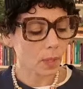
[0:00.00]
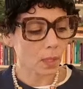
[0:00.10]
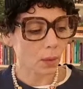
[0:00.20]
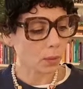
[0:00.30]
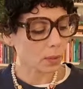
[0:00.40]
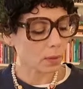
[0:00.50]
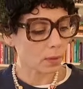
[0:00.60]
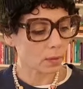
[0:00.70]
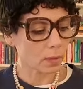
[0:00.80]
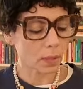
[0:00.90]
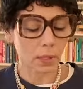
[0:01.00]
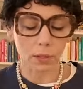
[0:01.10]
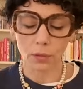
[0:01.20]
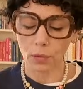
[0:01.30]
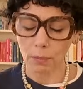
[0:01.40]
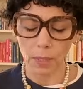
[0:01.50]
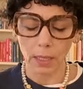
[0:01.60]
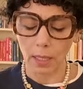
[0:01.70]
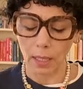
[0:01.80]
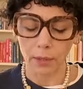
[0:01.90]
There was an
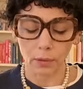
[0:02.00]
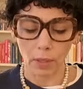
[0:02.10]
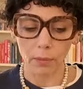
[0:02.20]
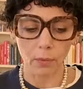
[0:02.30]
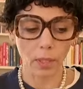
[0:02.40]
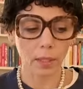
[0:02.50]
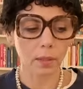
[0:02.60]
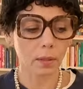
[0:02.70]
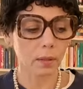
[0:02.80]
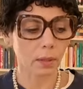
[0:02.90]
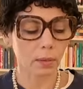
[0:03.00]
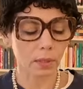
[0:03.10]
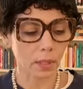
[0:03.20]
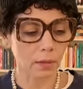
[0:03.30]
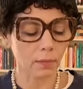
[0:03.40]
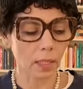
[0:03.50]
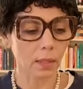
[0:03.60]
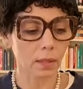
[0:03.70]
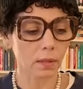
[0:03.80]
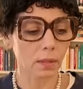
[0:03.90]
extremely high crime rate. There was gun
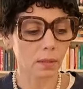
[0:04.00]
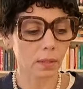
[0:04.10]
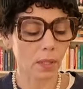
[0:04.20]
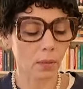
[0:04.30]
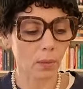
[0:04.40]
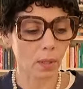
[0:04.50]
violence. It